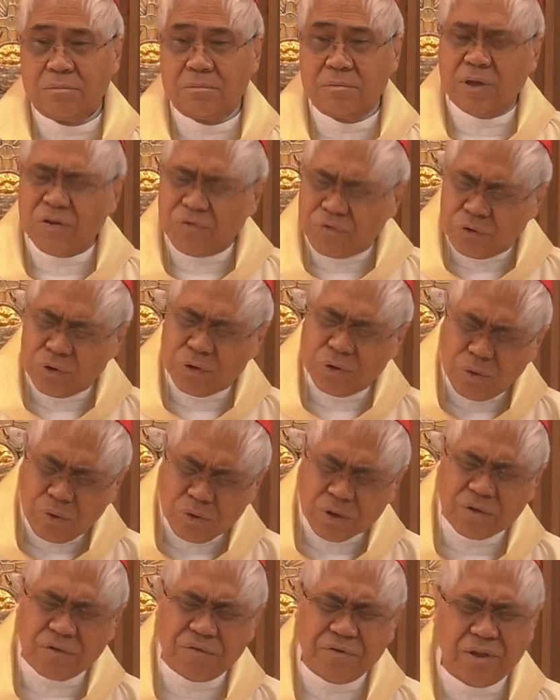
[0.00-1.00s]
But for
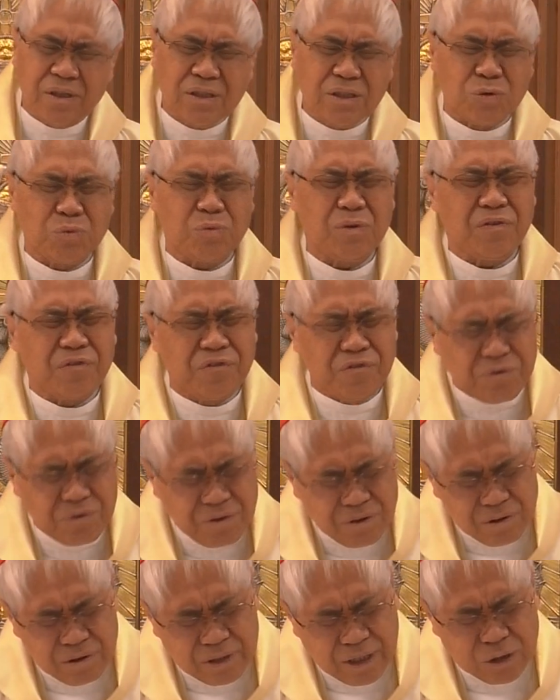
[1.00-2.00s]
those of us, we
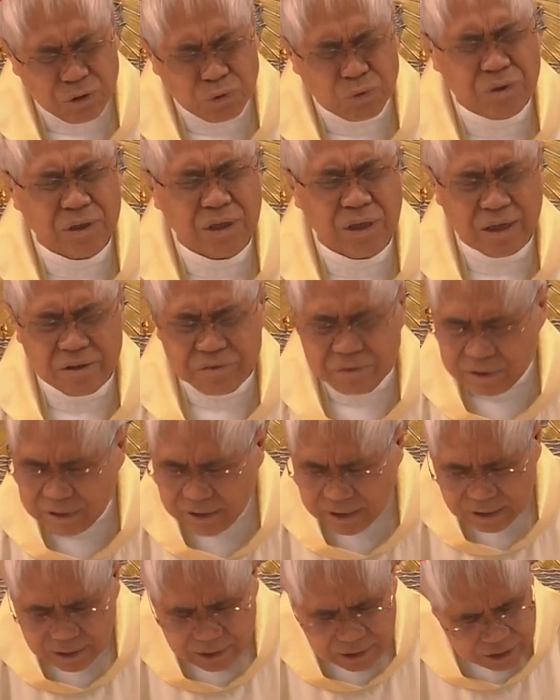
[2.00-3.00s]
feel that we are
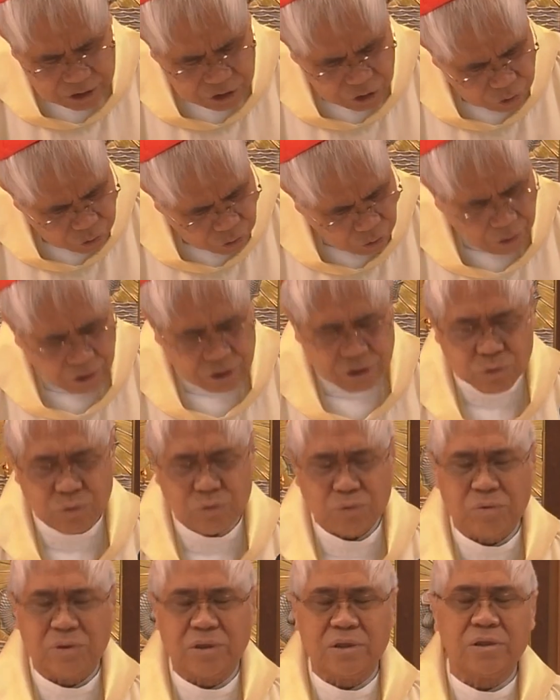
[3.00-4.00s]
really
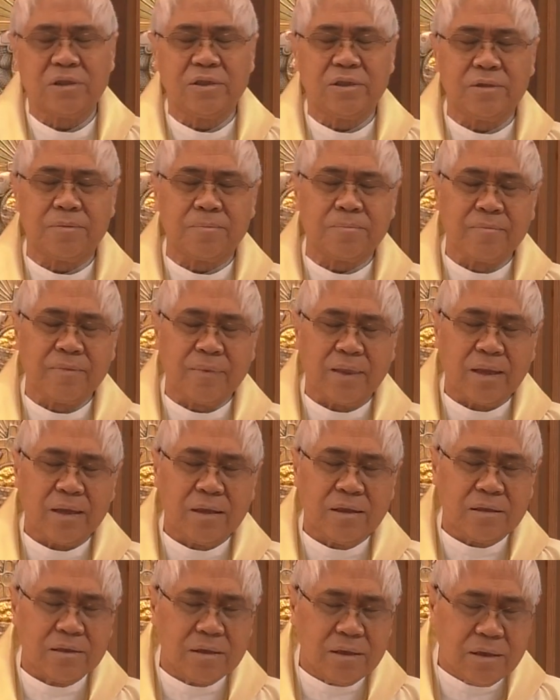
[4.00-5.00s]
not worthy.
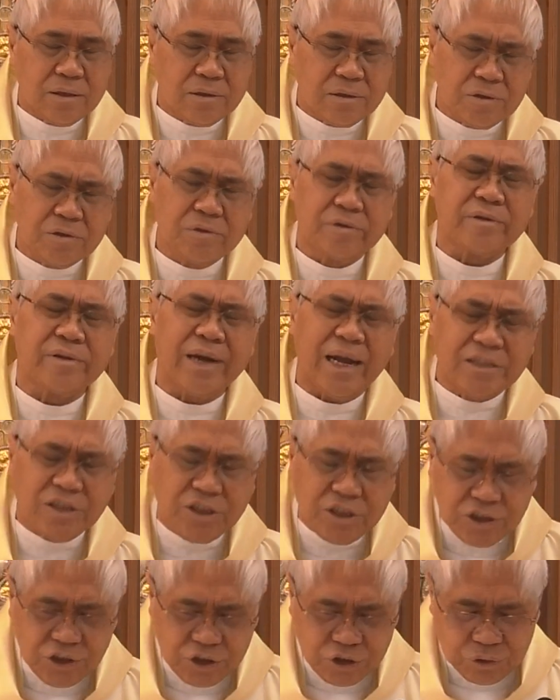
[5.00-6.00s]
And the
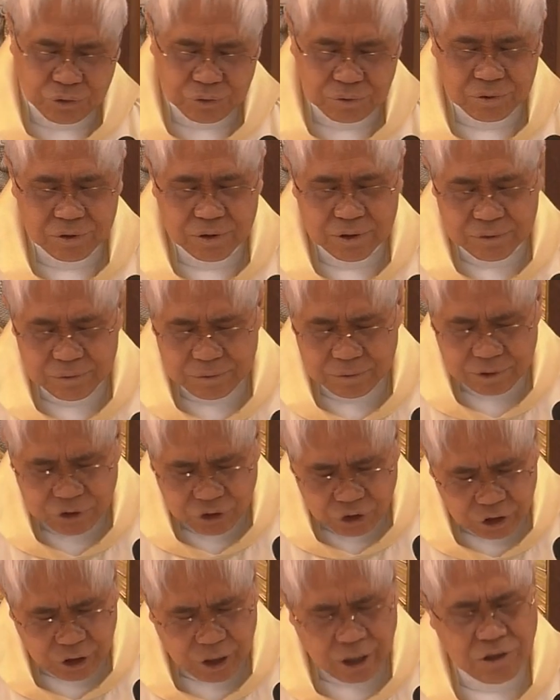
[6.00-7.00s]
gratitude will
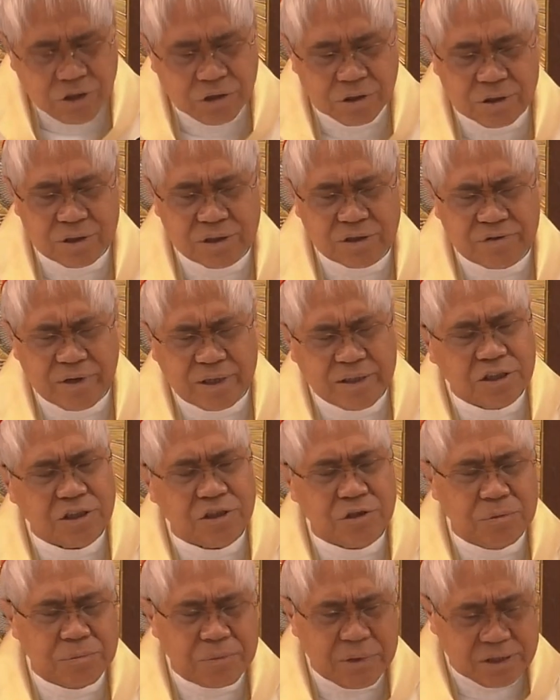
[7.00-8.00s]
change us.
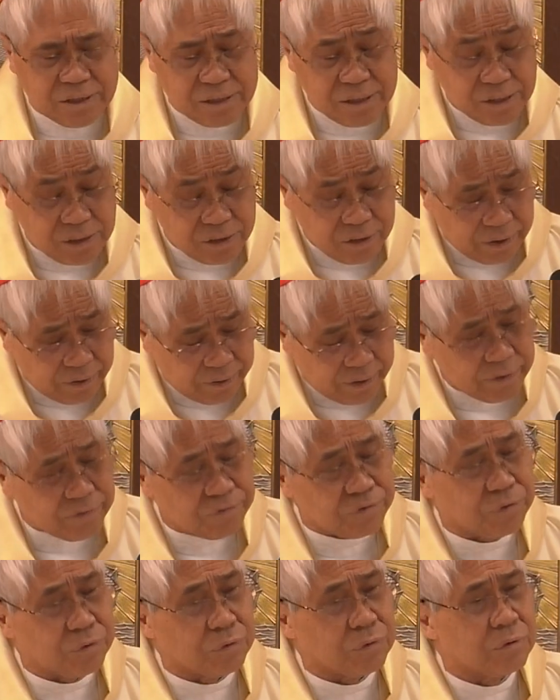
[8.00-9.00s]
Gratitude makes us
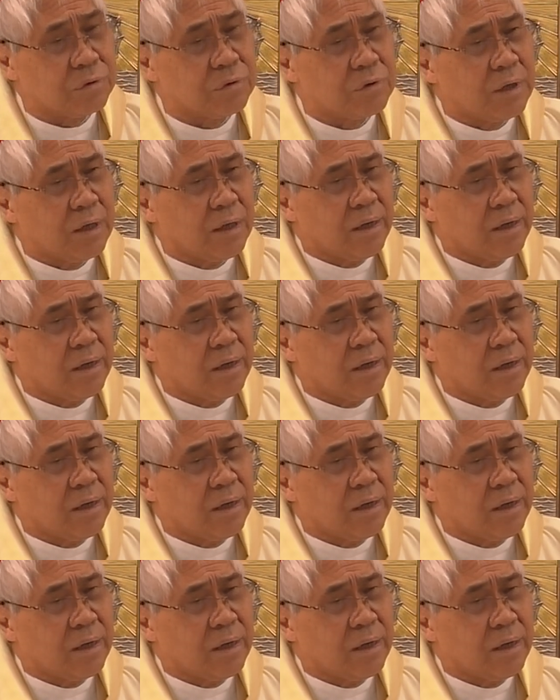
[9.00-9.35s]
grateful.